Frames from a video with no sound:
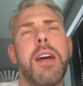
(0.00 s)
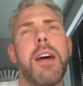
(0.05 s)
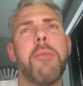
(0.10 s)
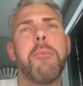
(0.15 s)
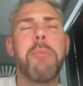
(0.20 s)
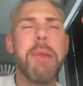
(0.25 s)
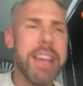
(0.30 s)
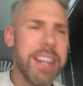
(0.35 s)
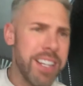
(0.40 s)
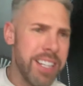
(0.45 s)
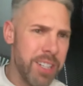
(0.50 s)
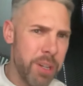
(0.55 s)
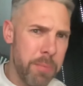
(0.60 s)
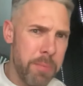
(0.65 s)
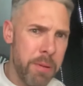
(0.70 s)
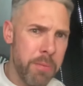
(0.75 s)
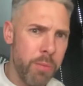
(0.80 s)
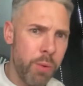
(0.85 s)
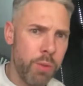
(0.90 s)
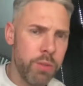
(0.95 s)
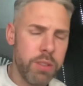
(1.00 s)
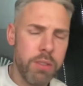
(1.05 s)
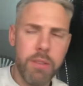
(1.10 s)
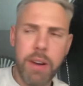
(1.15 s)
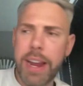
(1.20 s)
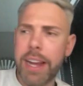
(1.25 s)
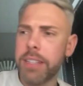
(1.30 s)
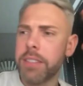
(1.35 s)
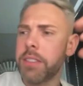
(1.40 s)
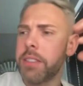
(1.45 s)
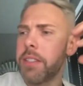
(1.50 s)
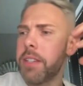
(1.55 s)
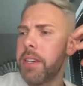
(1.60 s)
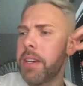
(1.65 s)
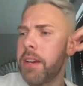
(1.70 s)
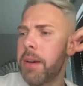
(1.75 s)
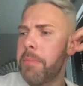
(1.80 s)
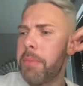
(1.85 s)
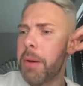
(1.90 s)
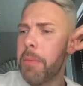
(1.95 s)
and being a little bit more direct.
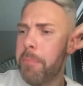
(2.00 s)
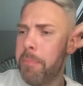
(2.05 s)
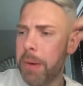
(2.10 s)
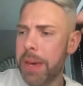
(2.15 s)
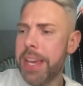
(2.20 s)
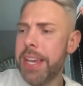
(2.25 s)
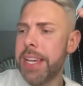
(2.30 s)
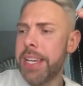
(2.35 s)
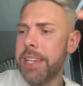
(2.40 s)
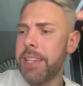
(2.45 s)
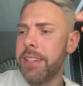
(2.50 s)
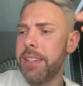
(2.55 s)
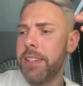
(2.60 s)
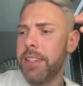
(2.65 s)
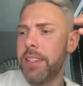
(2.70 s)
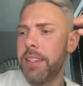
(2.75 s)
But B,